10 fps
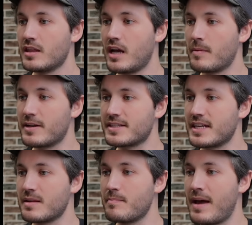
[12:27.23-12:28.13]
I'm gonna
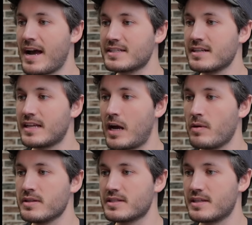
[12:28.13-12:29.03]
set the max
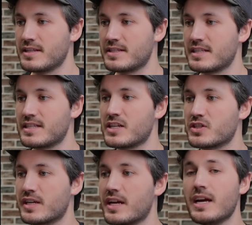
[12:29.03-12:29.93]
allowance. This is
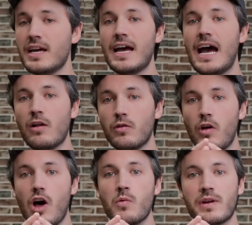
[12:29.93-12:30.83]
essentially how
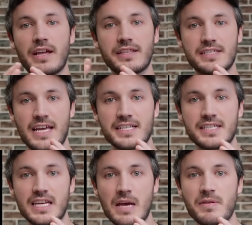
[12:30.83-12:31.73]
long would I like the text to
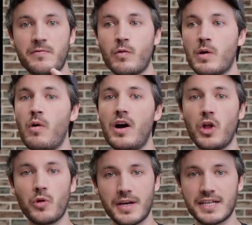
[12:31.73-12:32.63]
get before I want
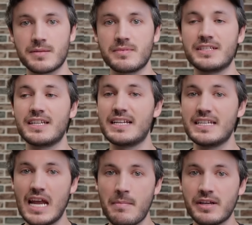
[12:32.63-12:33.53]
HelloCustom to
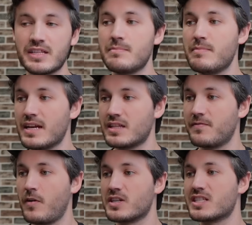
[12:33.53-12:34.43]
dynamically make the
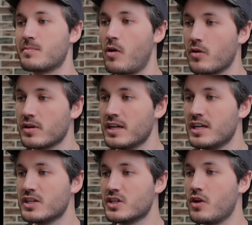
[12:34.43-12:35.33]
font smaller
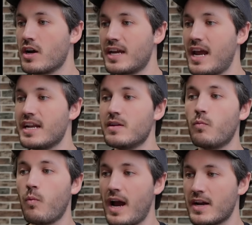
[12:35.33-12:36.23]
to not get any
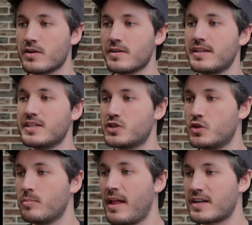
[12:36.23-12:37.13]
wider than these
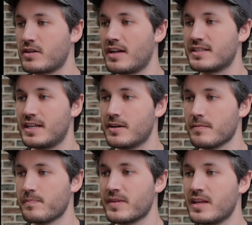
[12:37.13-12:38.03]
2 black dots here.
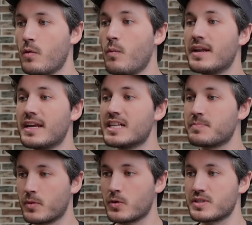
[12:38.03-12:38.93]
When it is
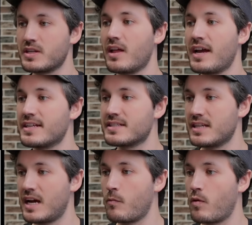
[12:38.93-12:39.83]
personalized,
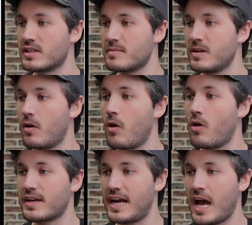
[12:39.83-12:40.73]
I want it to be
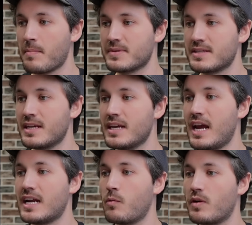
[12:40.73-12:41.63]
all caps
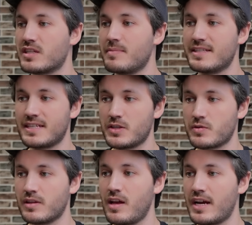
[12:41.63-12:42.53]
and I want it to be center
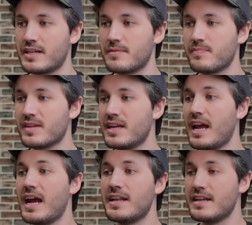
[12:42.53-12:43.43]
aligned.
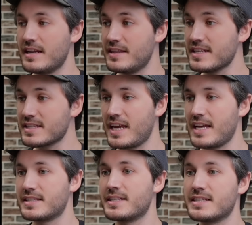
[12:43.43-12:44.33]
And in this
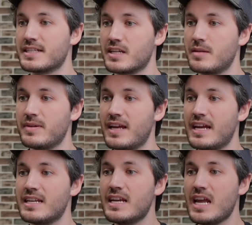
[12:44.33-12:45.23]
case, this is gonna be
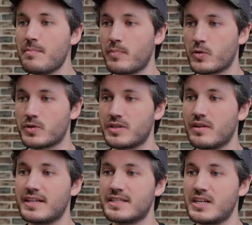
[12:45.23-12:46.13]
a name
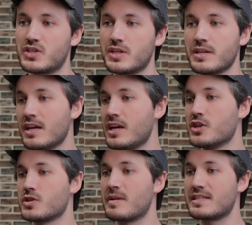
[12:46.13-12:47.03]
personalization.
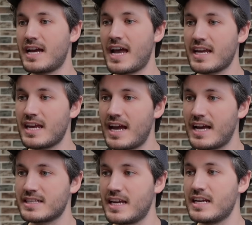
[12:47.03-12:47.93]
So I'm gonna tag it
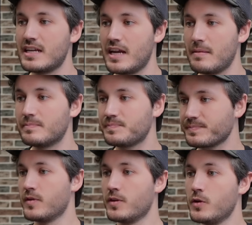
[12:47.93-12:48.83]
as a name.
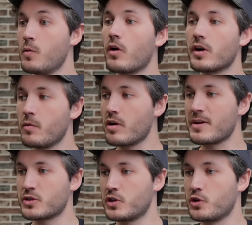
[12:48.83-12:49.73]
You are gonna wanna
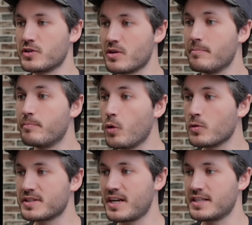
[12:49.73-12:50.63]
make sure to do this on
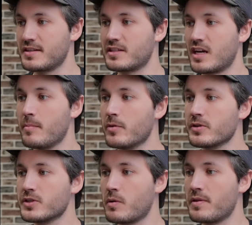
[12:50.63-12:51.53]
both sides of the
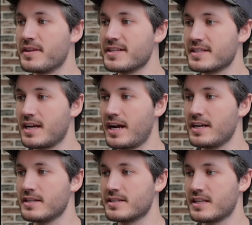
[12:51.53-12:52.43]
tumbler. So on this
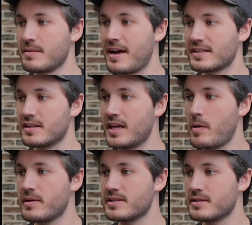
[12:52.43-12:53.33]
side, set the max
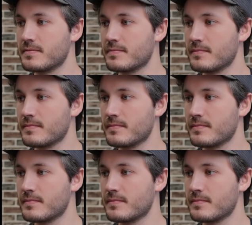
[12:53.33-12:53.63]
allowance,